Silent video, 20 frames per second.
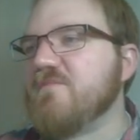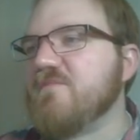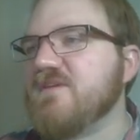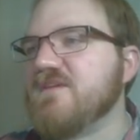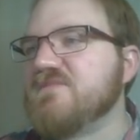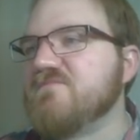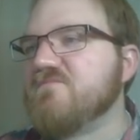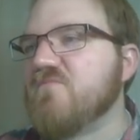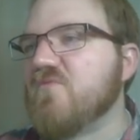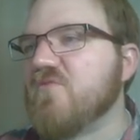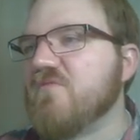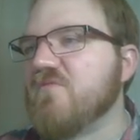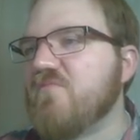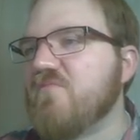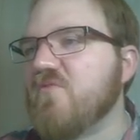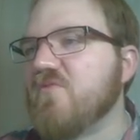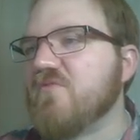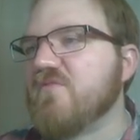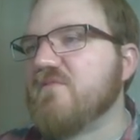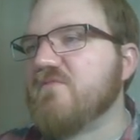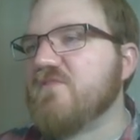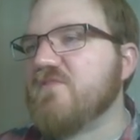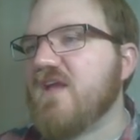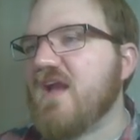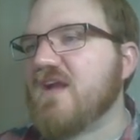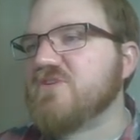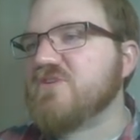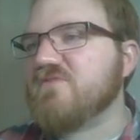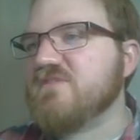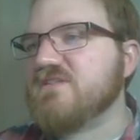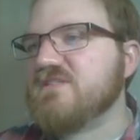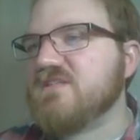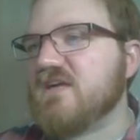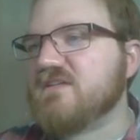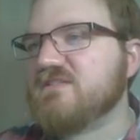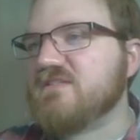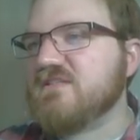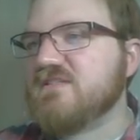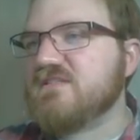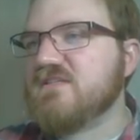is more important for the actual
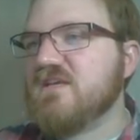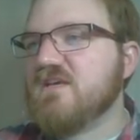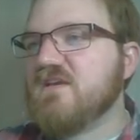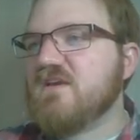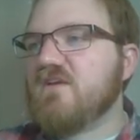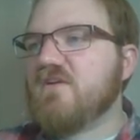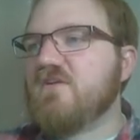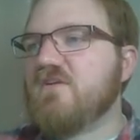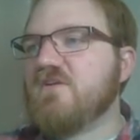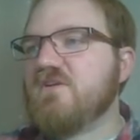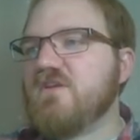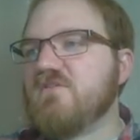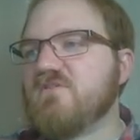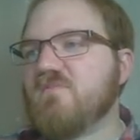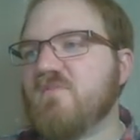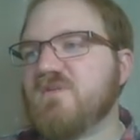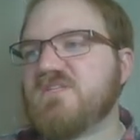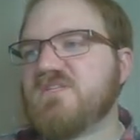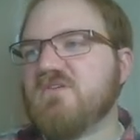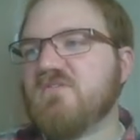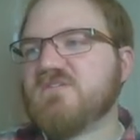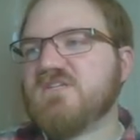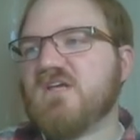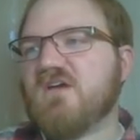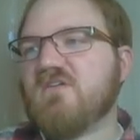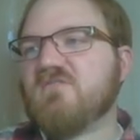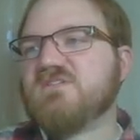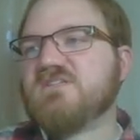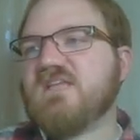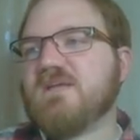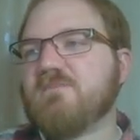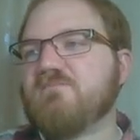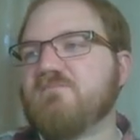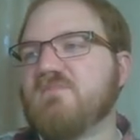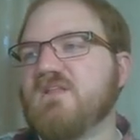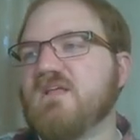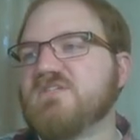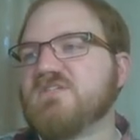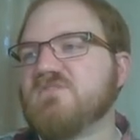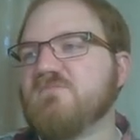inductance. Good to know the material tolerance is like
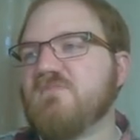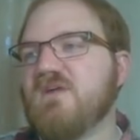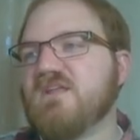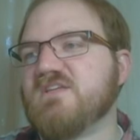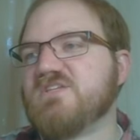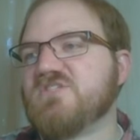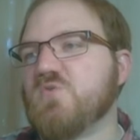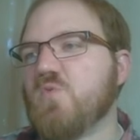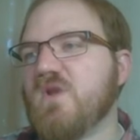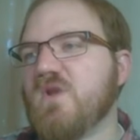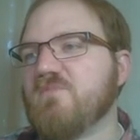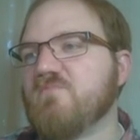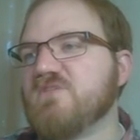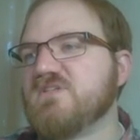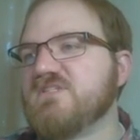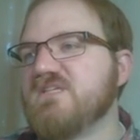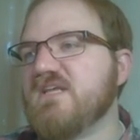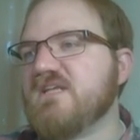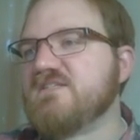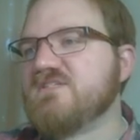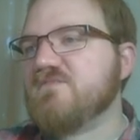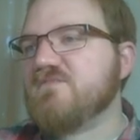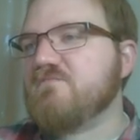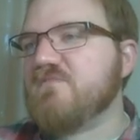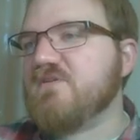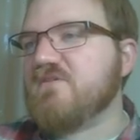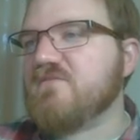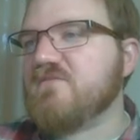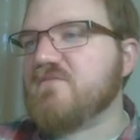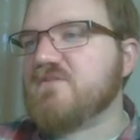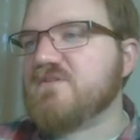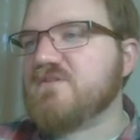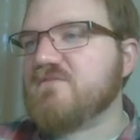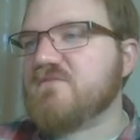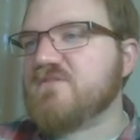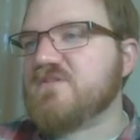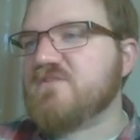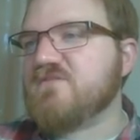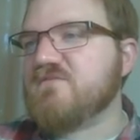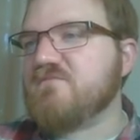plus or minus 20%. So build
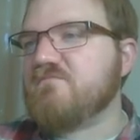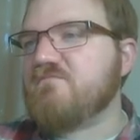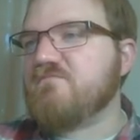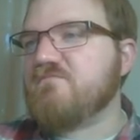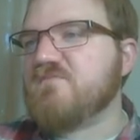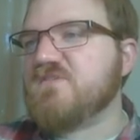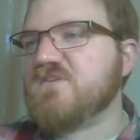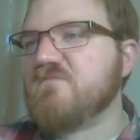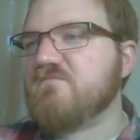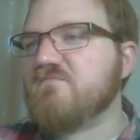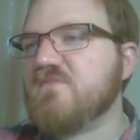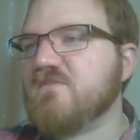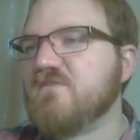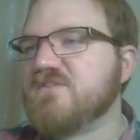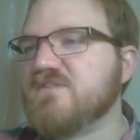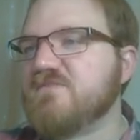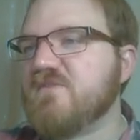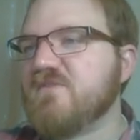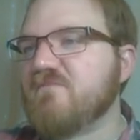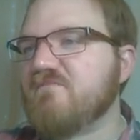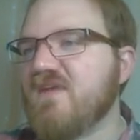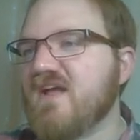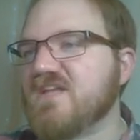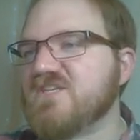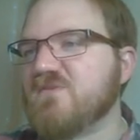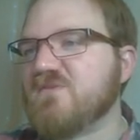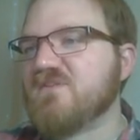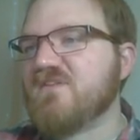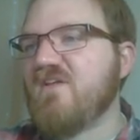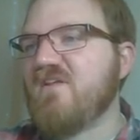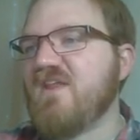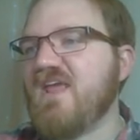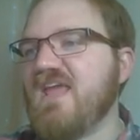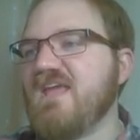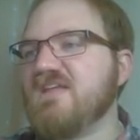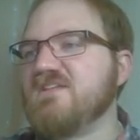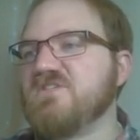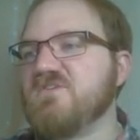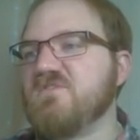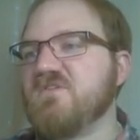to build matching without
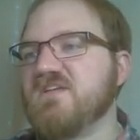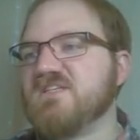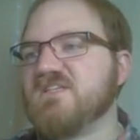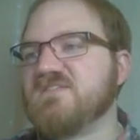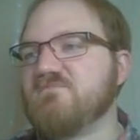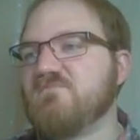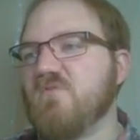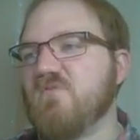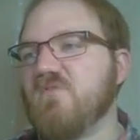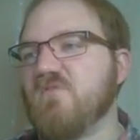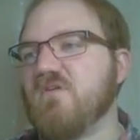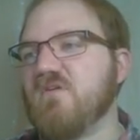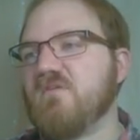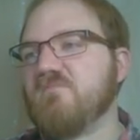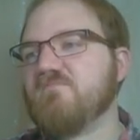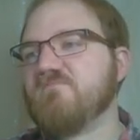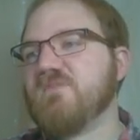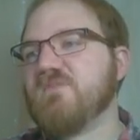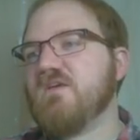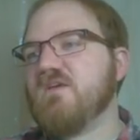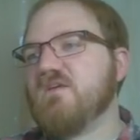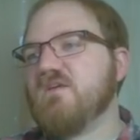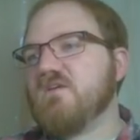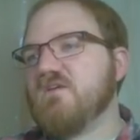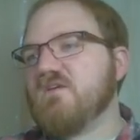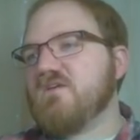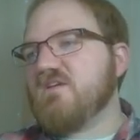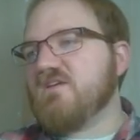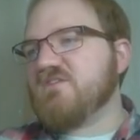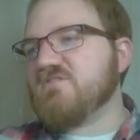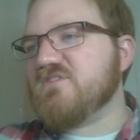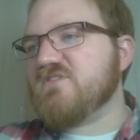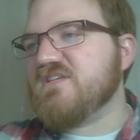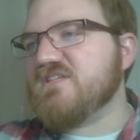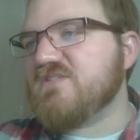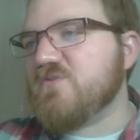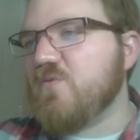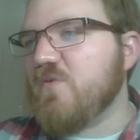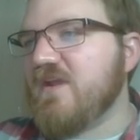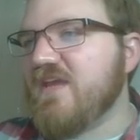hand tuning is poor. Because it
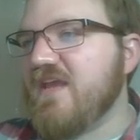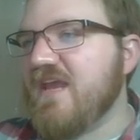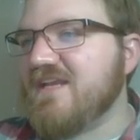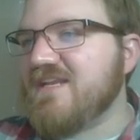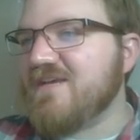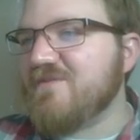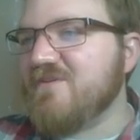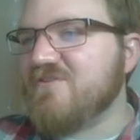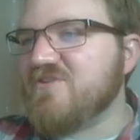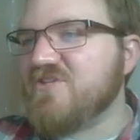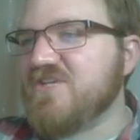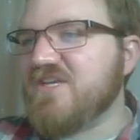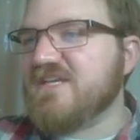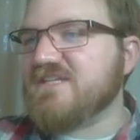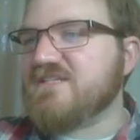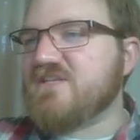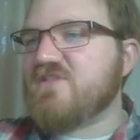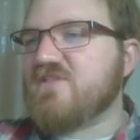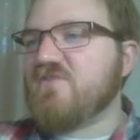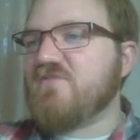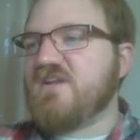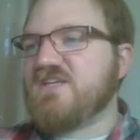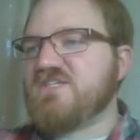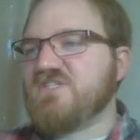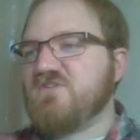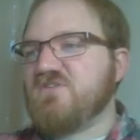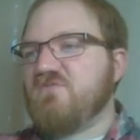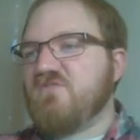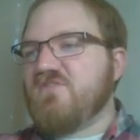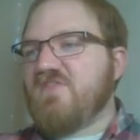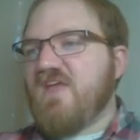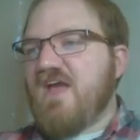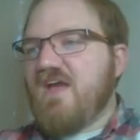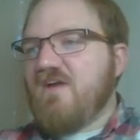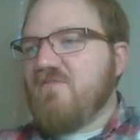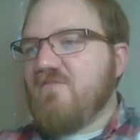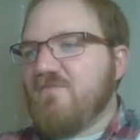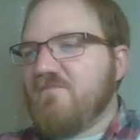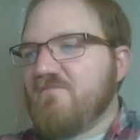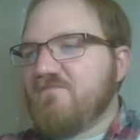says 20 AWG is 32
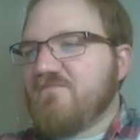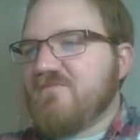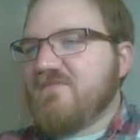thou.